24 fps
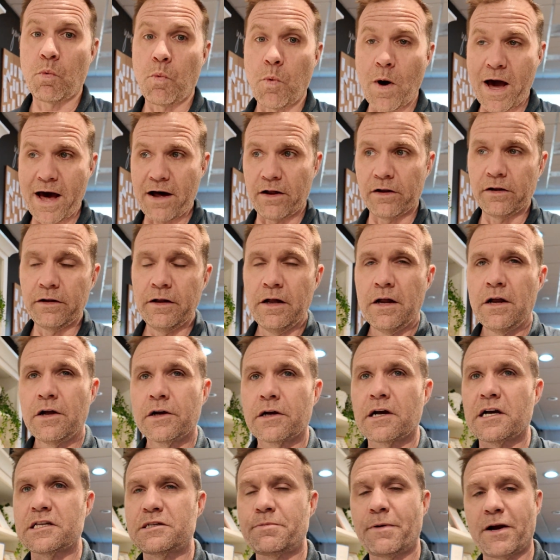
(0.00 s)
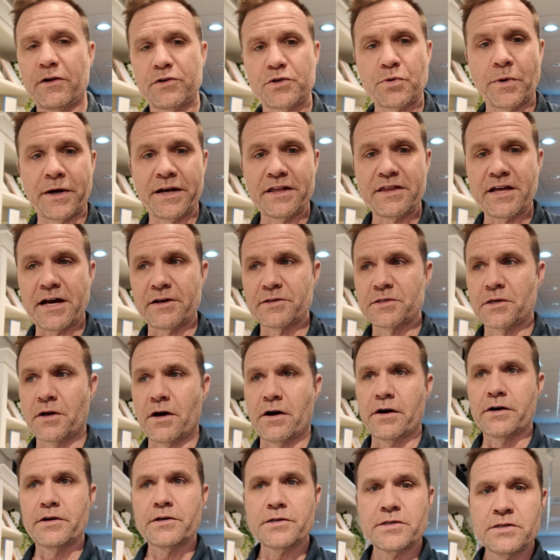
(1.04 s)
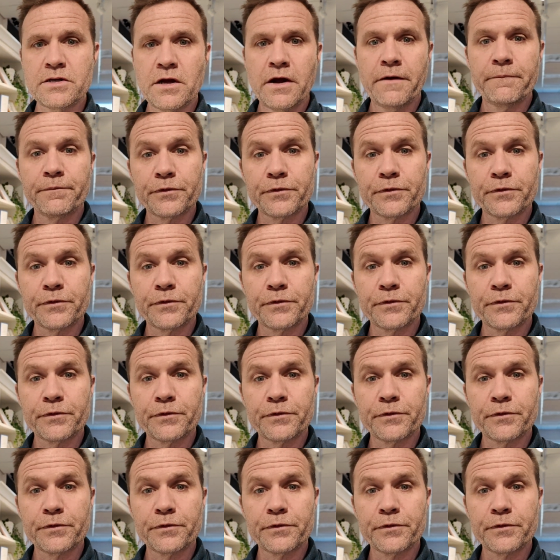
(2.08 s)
well costs around $20,000.